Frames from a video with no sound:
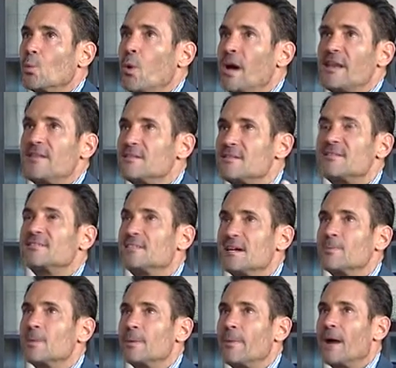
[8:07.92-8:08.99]
is the
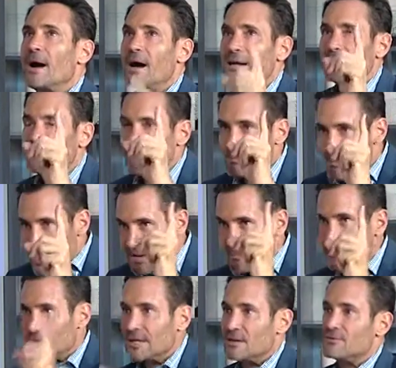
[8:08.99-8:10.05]
stigma behind men
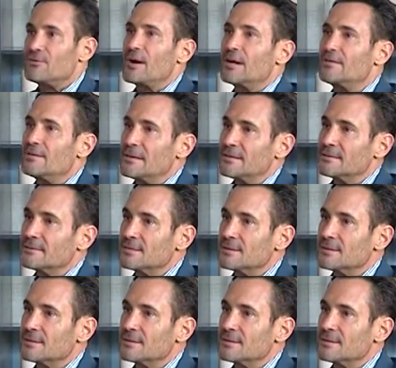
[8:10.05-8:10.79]
being afraid of this?